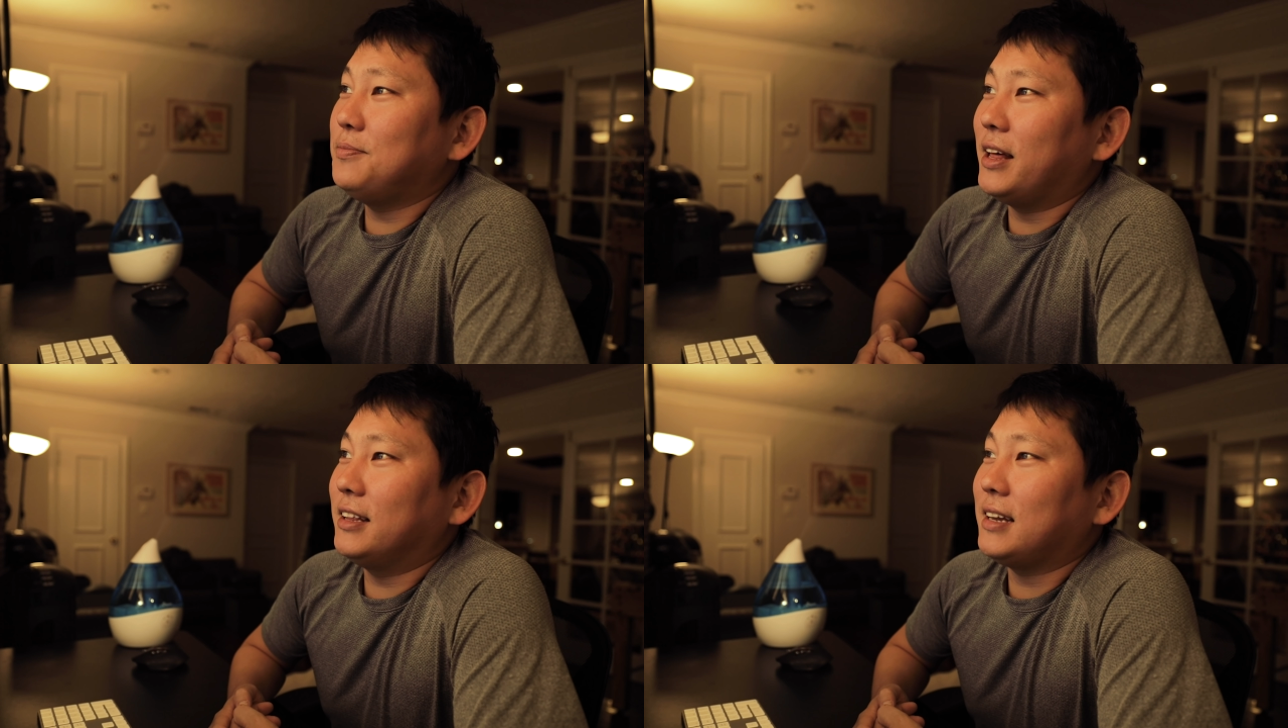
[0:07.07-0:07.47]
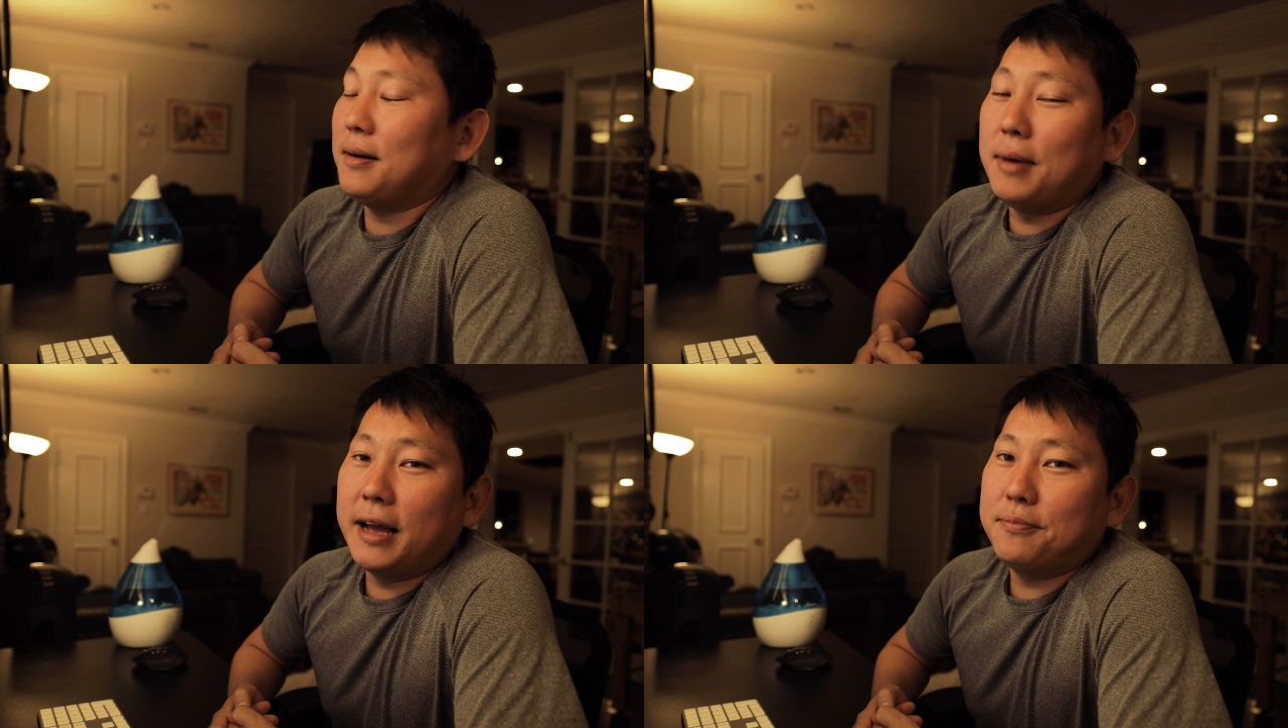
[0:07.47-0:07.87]
by the
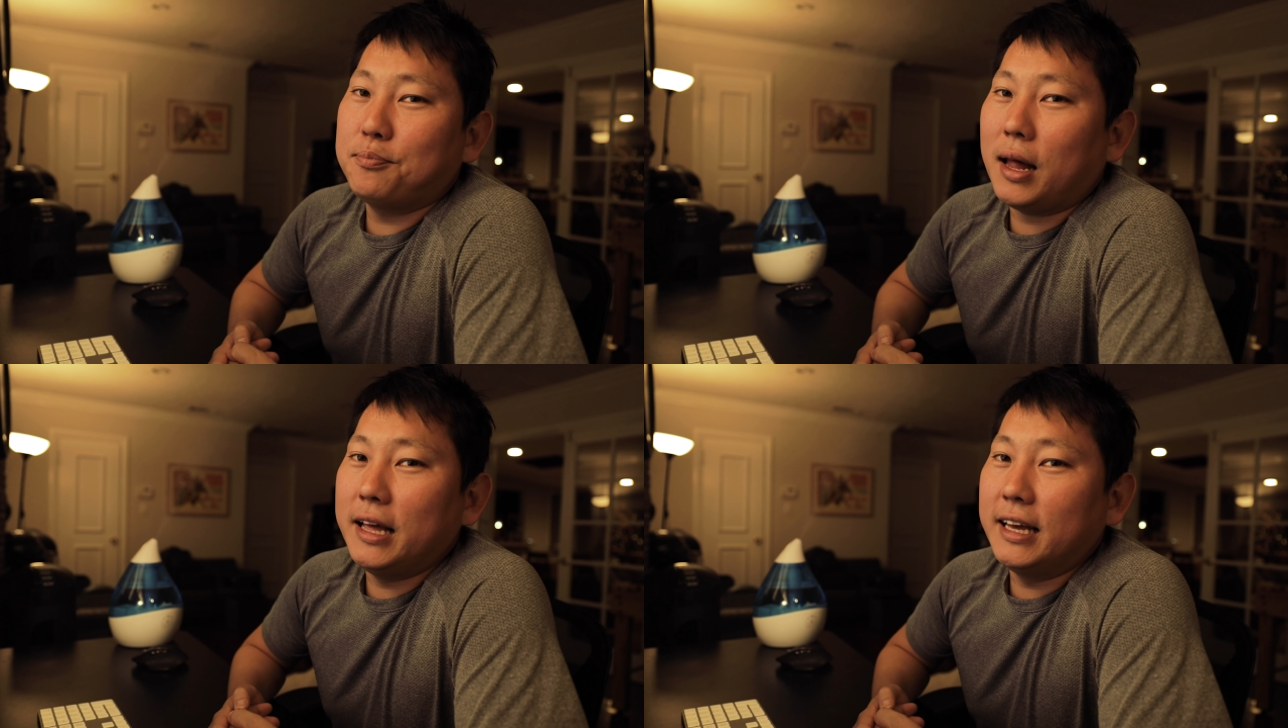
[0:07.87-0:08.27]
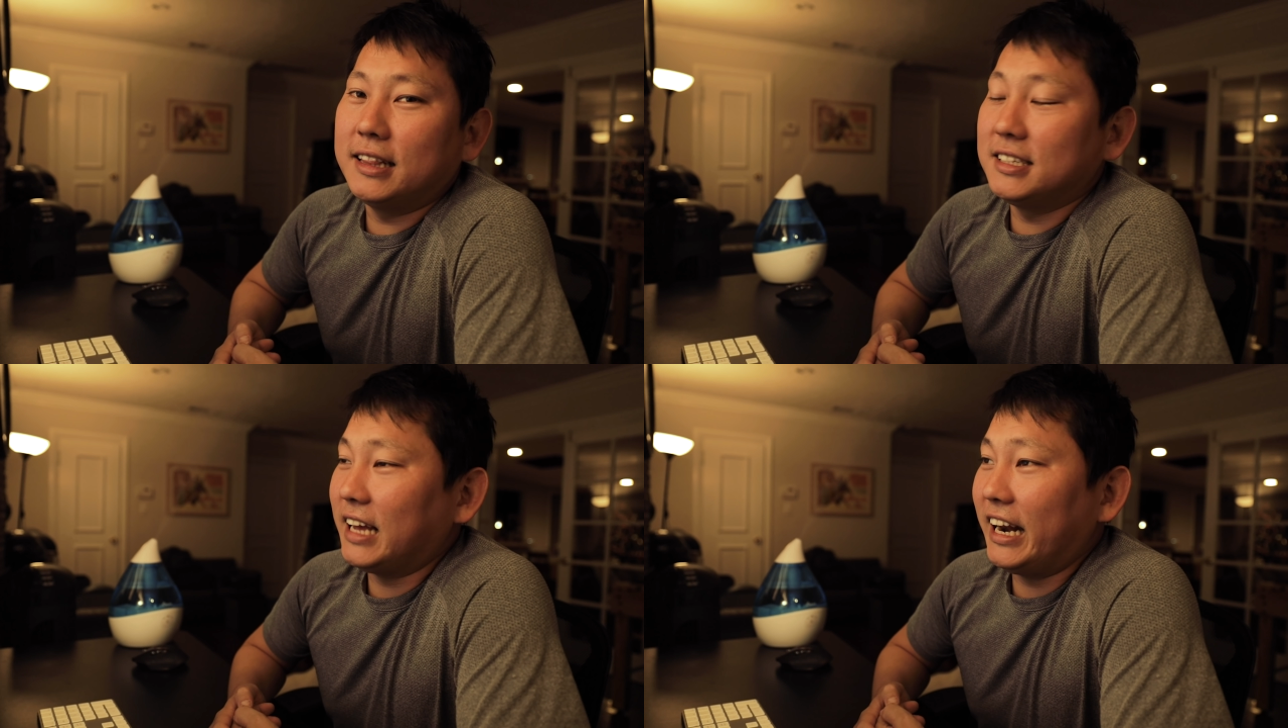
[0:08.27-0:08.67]
time I probably get
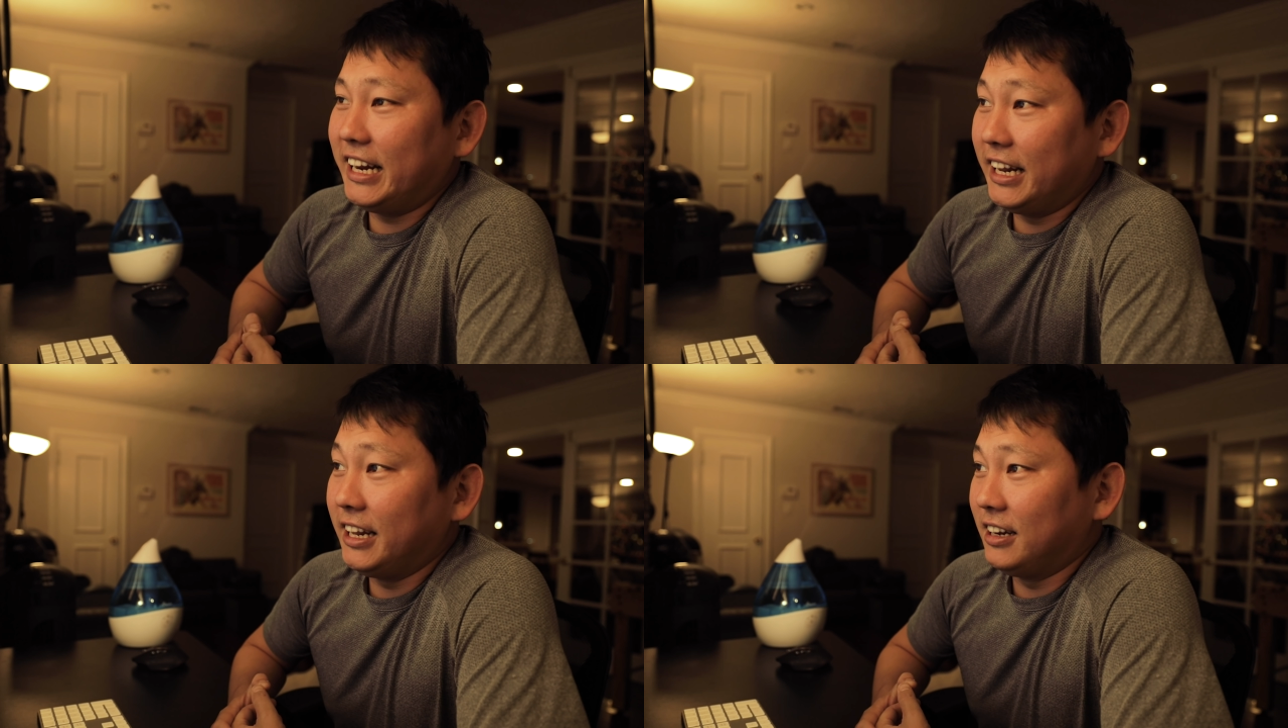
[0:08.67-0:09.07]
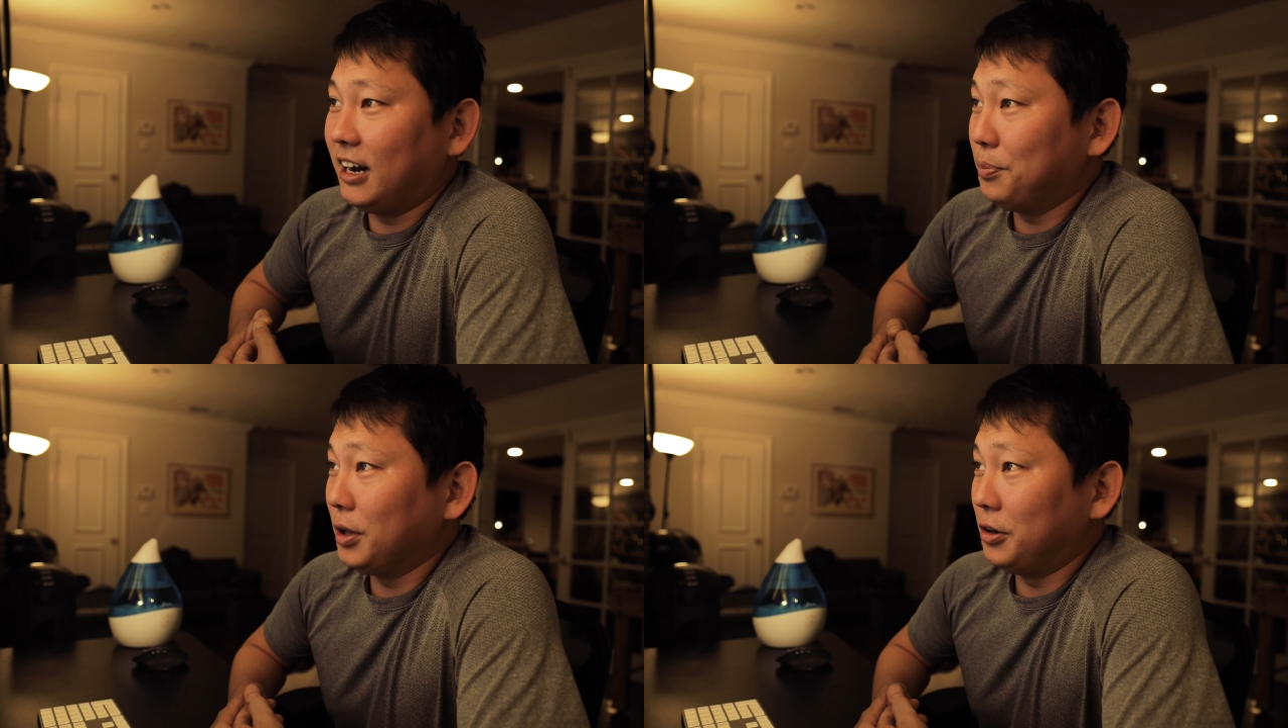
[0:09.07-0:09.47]
this edited and
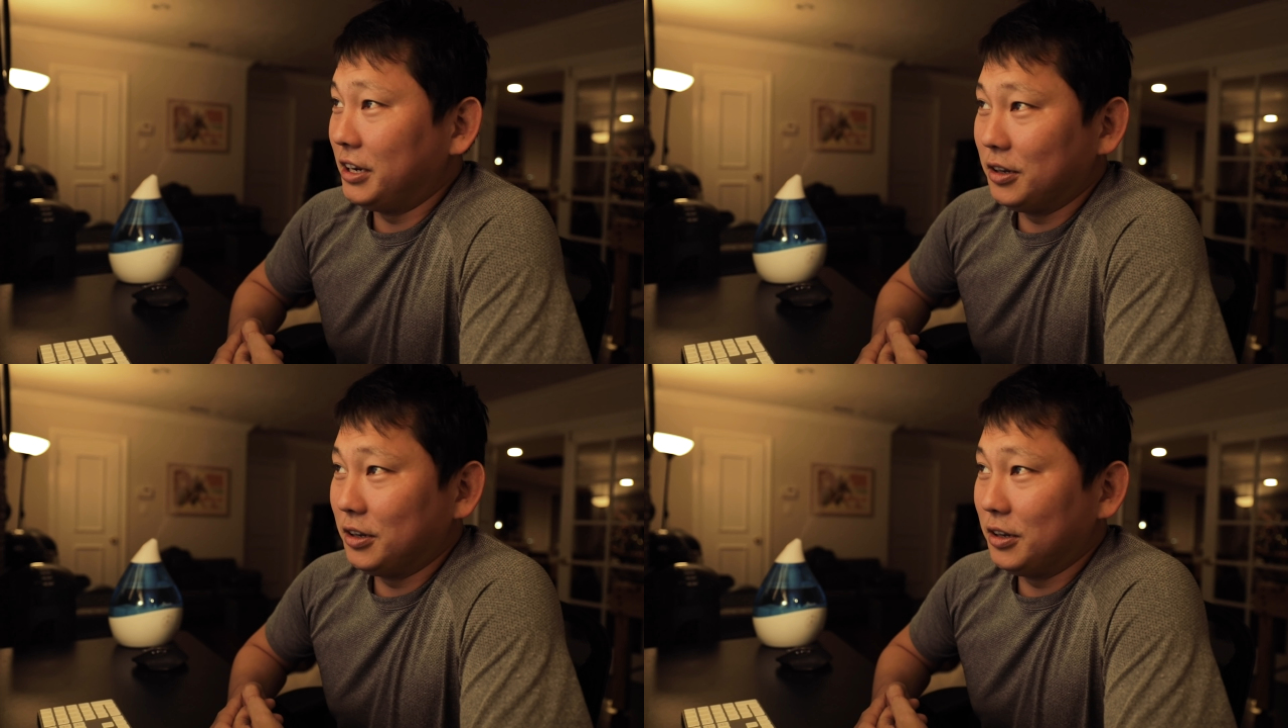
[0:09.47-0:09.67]
uploaded,